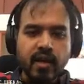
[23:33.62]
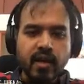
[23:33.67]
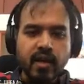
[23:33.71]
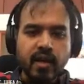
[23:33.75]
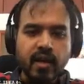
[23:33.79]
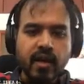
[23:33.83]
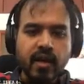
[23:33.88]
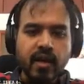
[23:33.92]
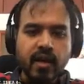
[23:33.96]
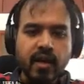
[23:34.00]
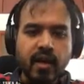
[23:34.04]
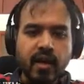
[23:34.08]

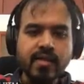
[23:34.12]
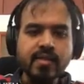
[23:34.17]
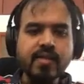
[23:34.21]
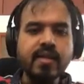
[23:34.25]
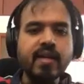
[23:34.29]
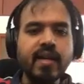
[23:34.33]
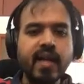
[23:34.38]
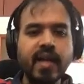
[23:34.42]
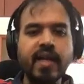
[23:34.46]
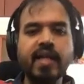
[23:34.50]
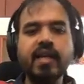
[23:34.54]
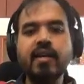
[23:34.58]
Kinds is a
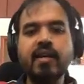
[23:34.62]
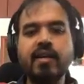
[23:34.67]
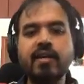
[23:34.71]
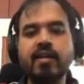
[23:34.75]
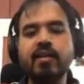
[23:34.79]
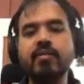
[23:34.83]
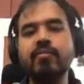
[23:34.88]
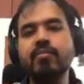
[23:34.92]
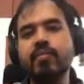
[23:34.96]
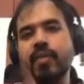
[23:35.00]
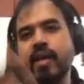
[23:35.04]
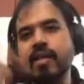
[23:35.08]
technical
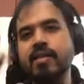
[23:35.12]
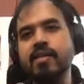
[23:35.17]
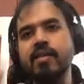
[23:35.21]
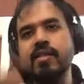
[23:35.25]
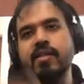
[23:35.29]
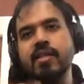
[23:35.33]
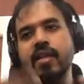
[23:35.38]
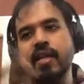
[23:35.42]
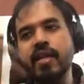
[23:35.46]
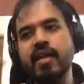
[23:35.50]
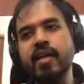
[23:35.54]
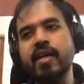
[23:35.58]
term.
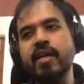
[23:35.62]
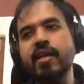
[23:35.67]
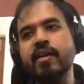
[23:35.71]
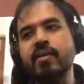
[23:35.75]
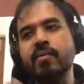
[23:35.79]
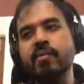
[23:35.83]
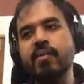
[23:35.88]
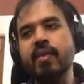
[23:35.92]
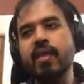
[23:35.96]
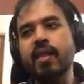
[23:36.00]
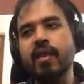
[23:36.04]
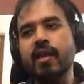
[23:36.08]
Essentially,
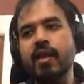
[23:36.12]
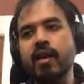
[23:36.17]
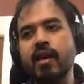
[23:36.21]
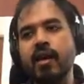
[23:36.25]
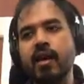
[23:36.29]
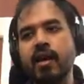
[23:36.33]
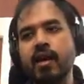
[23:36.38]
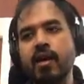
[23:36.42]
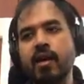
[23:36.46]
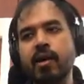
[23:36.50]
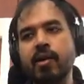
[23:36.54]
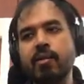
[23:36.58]

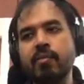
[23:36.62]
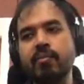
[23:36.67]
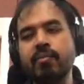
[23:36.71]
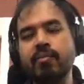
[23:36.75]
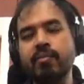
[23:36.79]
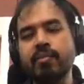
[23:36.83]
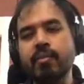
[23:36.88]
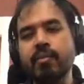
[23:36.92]
the